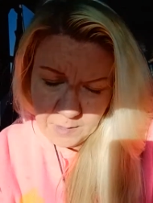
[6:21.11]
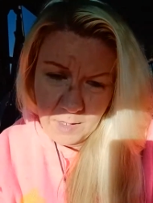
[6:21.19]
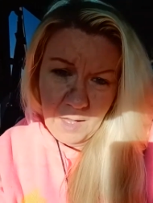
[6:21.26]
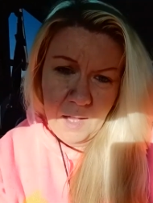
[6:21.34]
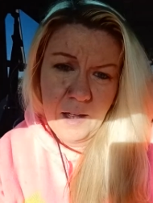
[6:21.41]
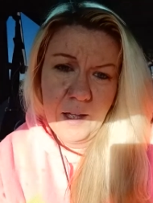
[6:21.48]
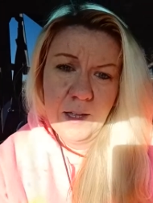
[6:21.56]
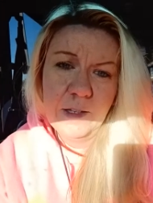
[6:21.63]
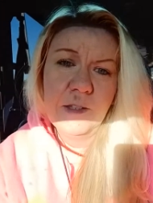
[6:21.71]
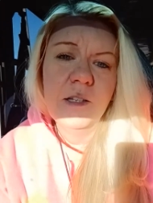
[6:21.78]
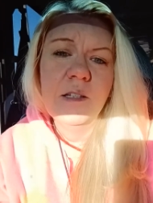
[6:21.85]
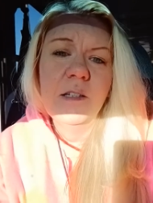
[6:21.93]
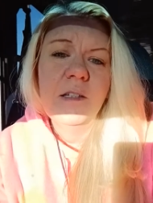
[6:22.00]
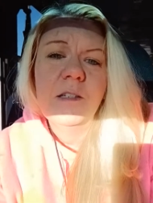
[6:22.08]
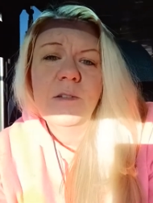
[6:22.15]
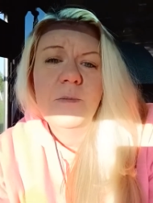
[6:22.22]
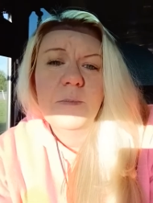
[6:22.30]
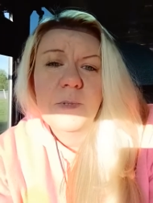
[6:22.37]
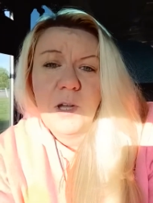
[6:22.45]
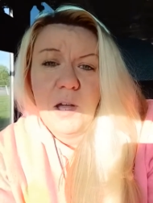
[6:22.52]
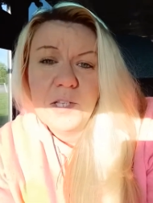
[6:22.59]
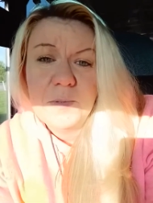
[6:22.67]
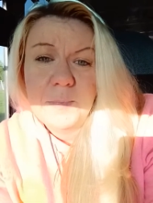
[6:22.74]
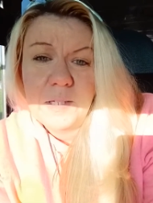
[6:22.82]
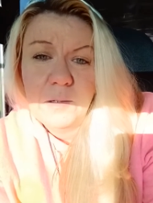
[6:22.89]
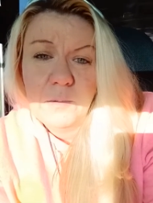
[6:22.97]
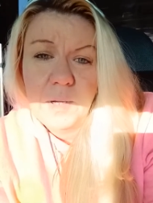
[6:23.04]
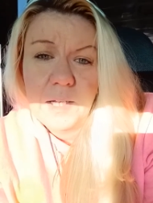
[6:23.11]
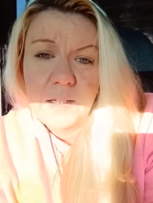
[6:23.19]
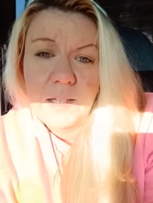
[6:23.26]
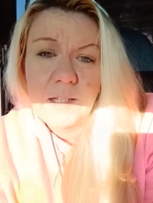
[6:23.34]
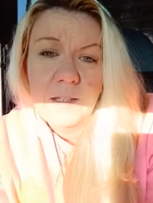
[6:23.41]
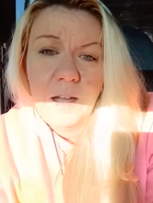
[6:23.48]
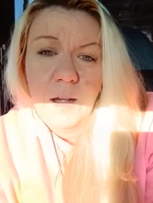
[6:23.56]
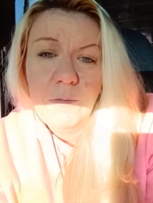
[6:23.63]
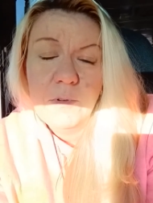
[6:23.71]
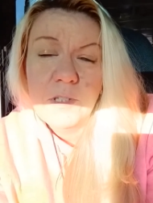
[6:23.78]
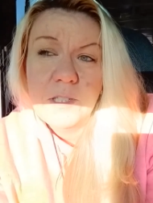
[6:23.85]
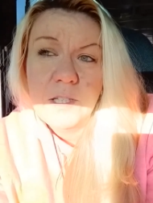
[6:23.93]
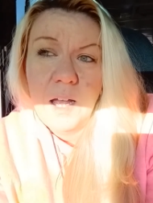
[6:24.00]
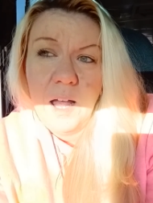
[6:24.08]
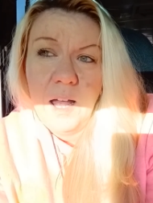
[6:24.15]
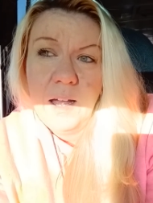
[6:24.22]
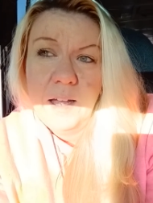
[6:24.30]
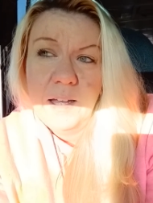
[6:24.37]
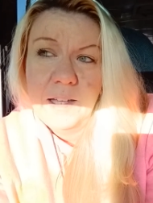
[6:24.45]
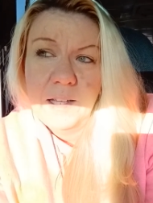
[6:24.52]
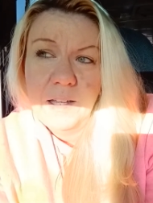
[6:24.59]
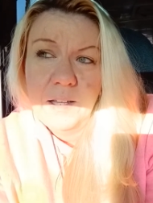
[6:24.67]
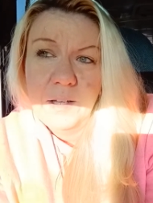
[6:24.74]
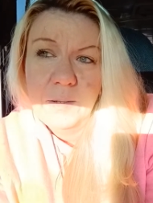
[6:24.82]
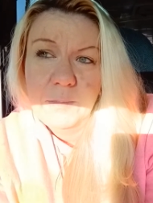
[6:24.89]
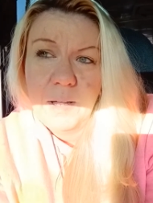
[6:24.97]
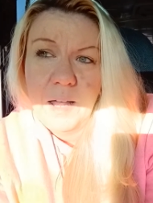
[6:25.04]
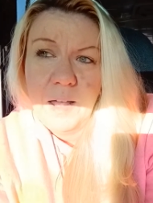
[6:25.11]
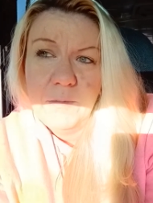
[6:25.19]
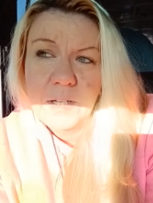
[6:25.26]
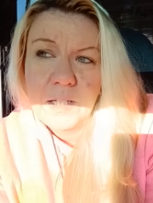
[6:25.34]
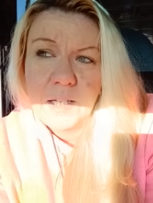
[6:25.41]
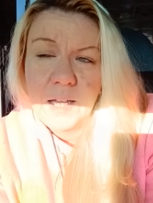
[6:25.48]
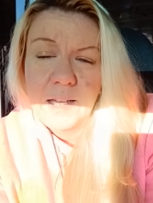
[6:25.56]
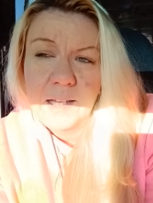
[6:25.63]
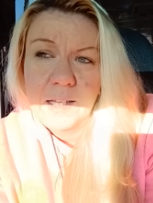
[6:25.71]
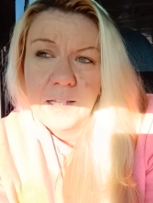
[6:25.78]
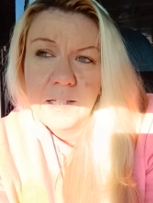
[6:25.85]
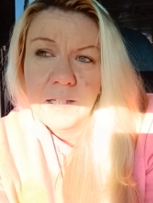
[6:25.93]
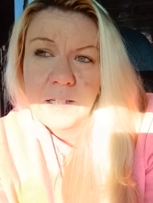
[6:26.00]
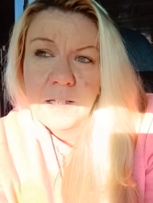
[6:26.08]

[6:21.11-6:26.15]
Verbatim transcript: at Cosmic Awakening Conference I am having a